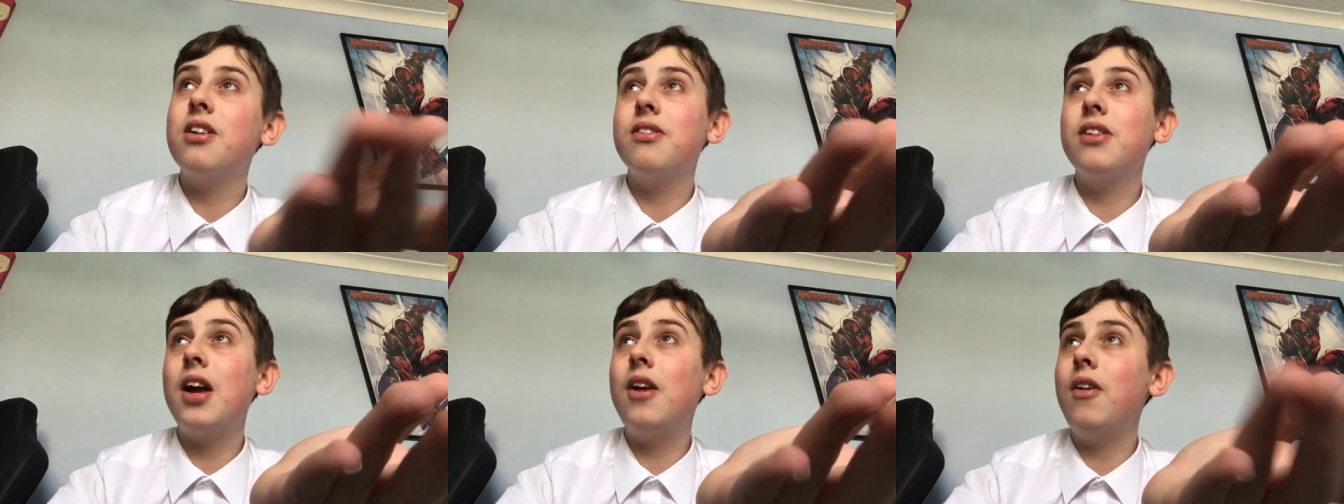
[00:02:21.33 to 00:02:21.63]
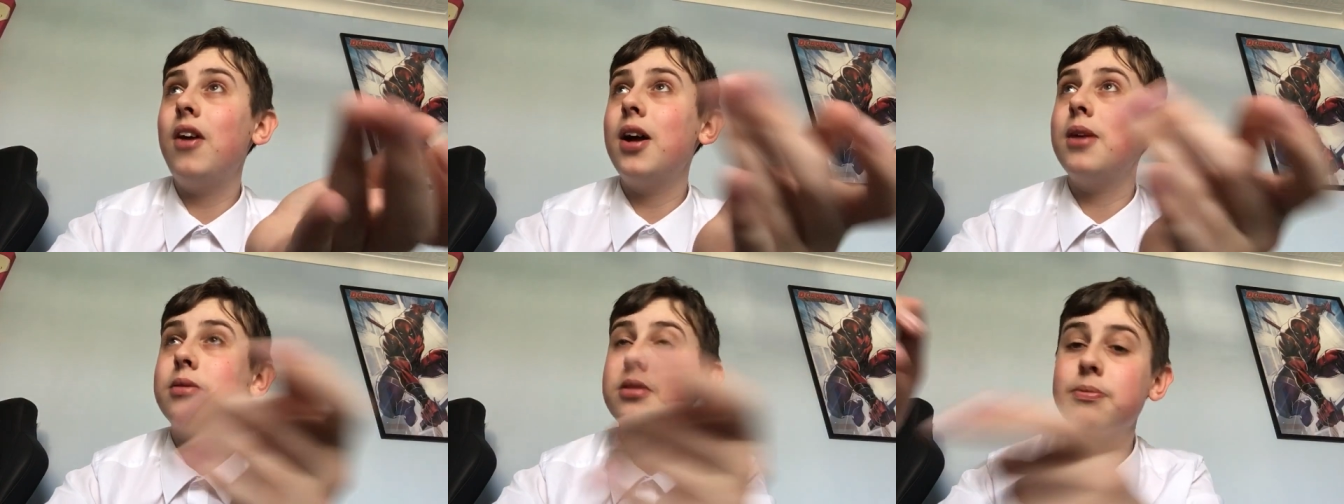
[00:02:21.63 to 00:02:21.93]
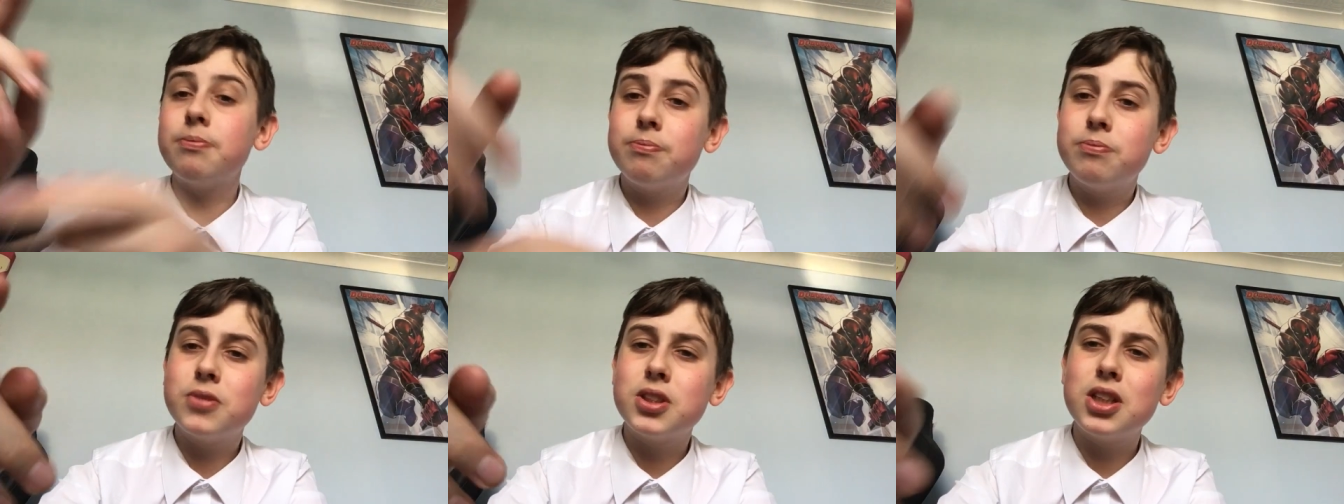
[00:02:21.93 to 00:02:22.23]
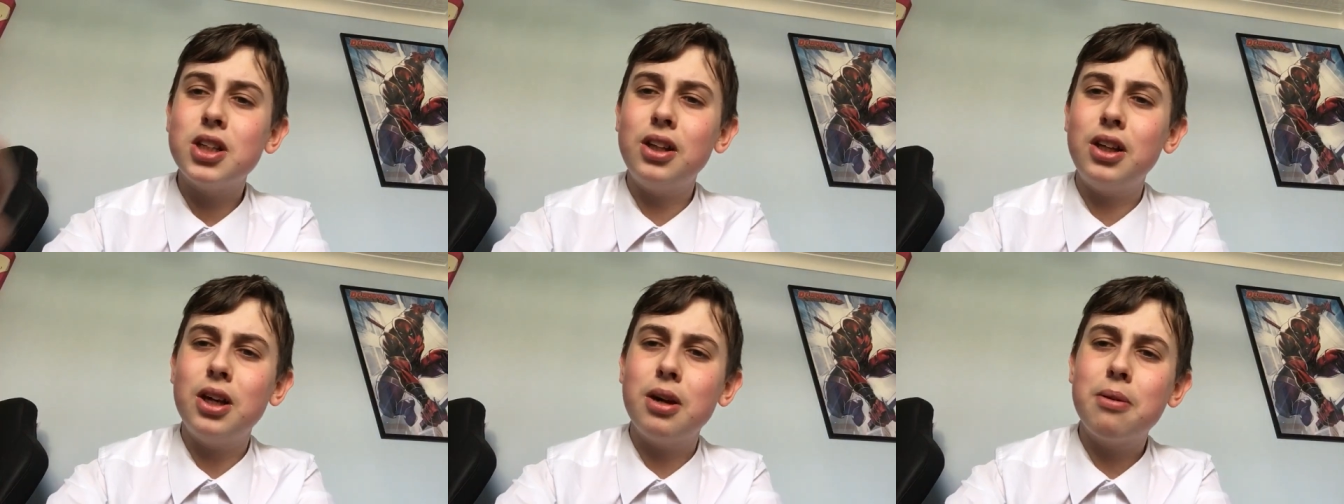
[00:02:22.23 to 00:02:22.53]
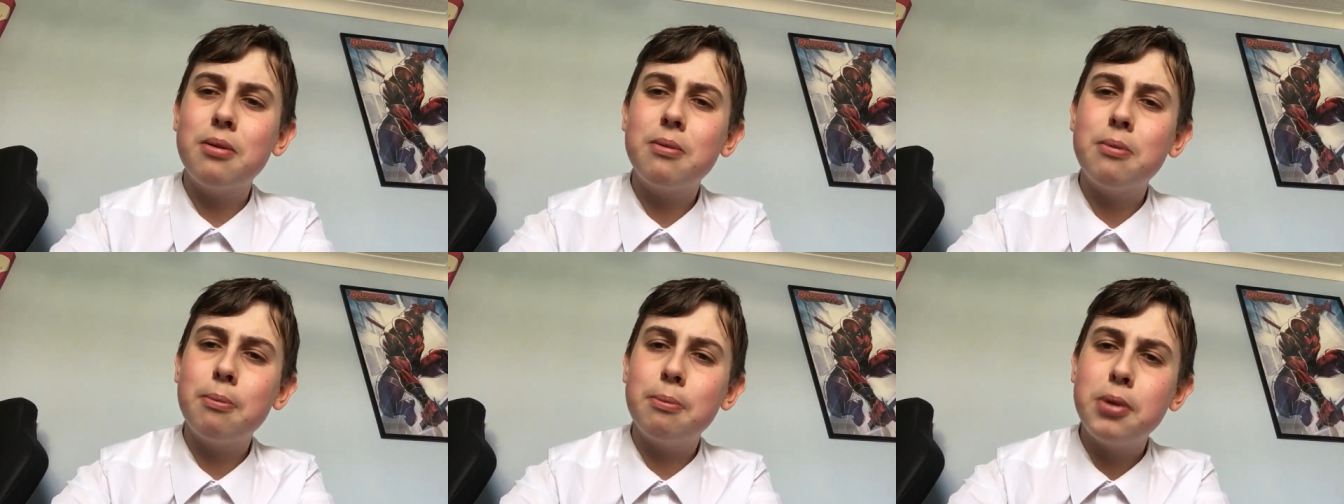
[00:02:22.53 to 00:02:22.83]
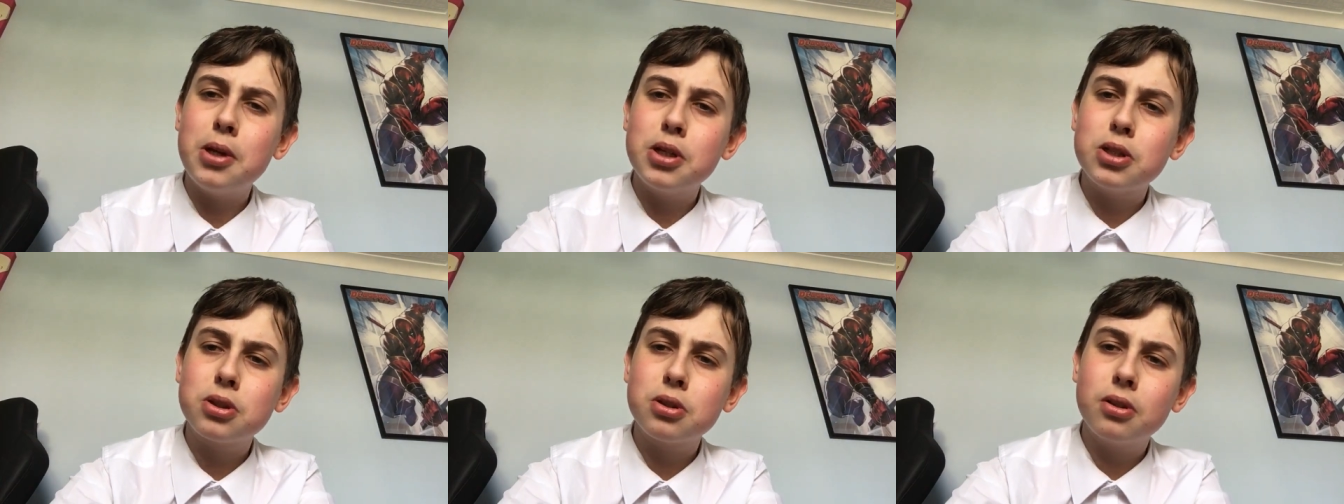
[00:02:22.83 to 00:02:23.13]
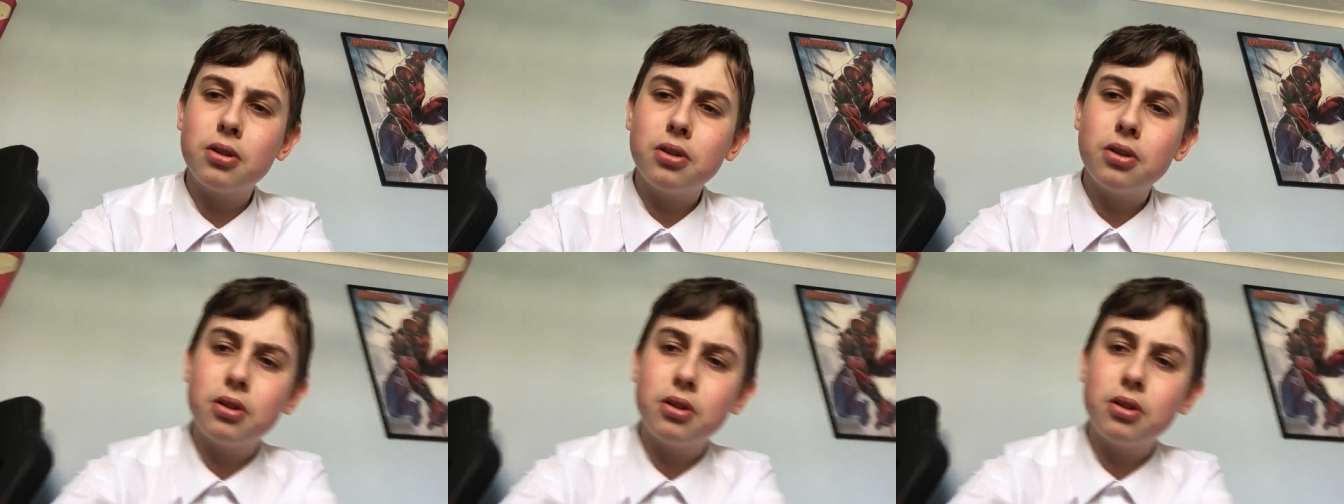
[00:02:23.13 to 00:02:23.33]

That rhymed. See you later. Peace.